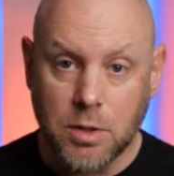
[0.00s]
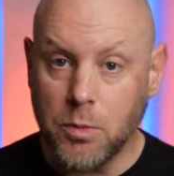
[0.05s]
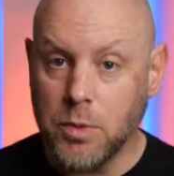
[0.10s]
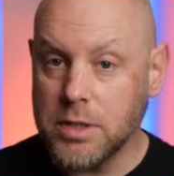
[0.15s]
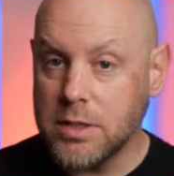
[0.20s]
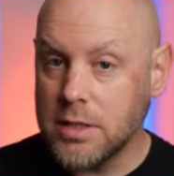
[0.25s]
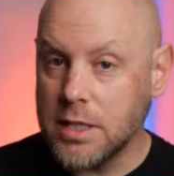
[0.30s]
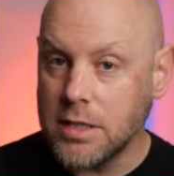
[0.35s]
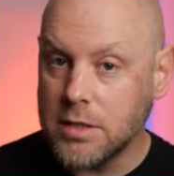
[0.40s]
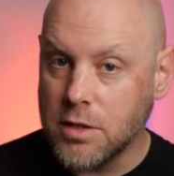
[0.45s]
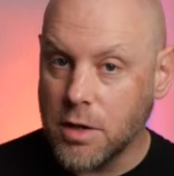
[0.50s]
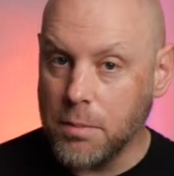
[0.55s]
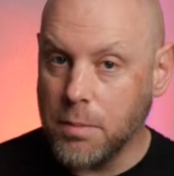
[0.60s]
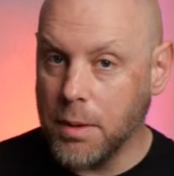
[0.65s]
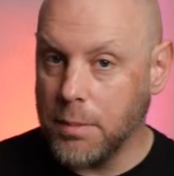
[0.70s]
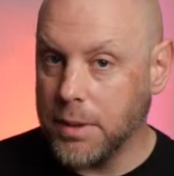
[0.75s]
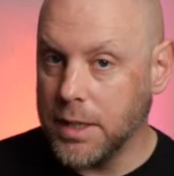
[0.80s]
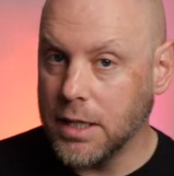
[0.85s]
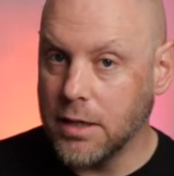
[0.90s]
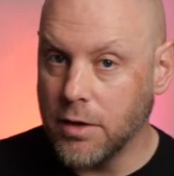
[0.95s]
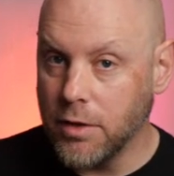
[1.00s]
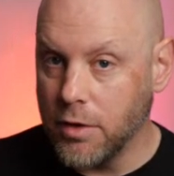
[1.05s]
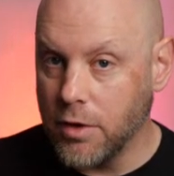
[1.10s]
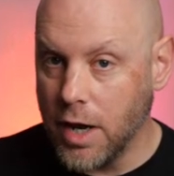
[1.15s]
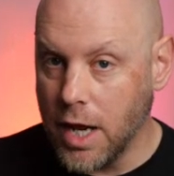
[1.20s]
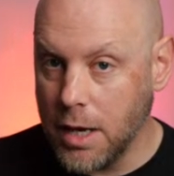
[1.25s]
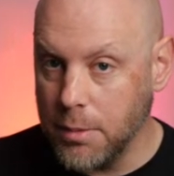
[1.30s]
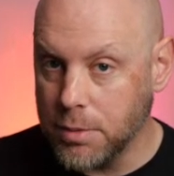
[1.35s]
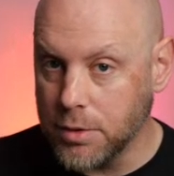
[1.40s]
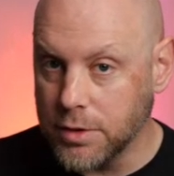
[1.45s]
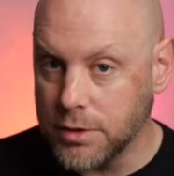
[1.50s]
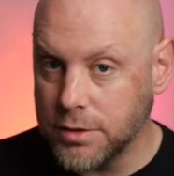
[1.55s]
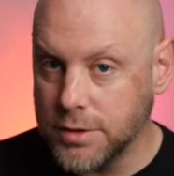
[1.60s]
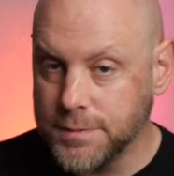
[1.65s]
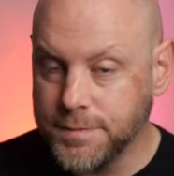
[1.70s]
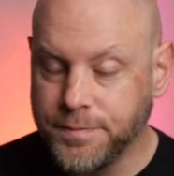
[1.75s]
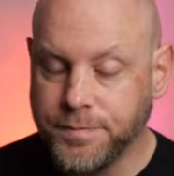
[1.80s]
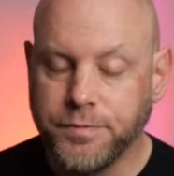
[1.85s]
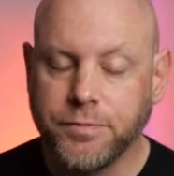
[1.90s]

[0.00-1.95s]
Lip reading: And once they start bumping into their neighbors,